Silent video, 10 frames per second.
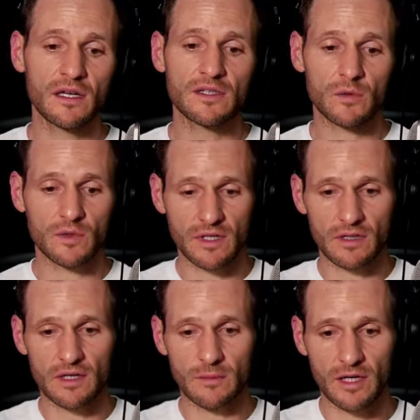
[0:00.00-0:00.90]
So we're
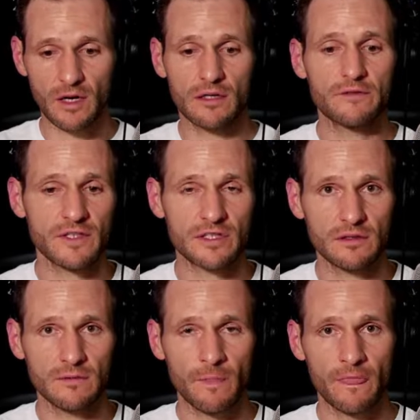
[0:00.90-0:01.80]
talking about
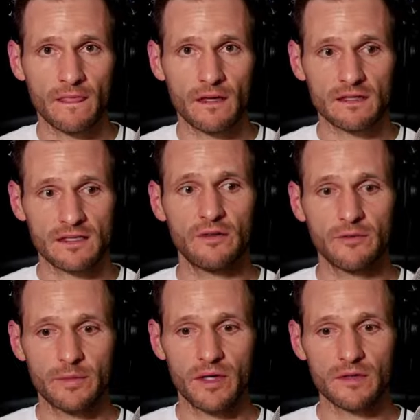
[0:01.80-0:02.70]
artificial,
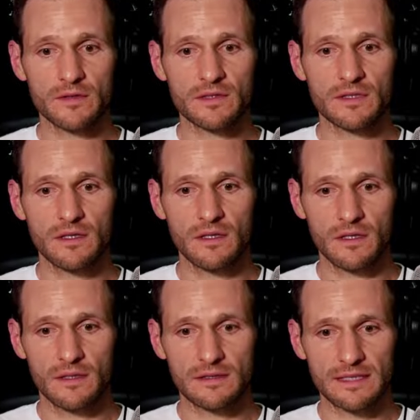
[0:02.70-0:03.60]
self-imposed
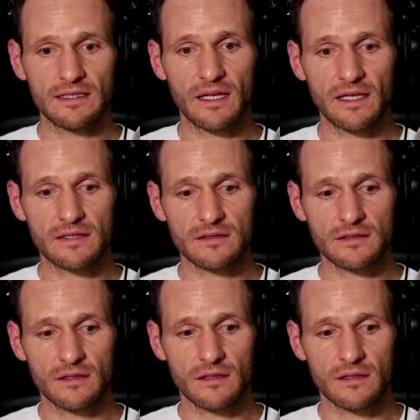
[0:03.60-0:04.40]
deadlines.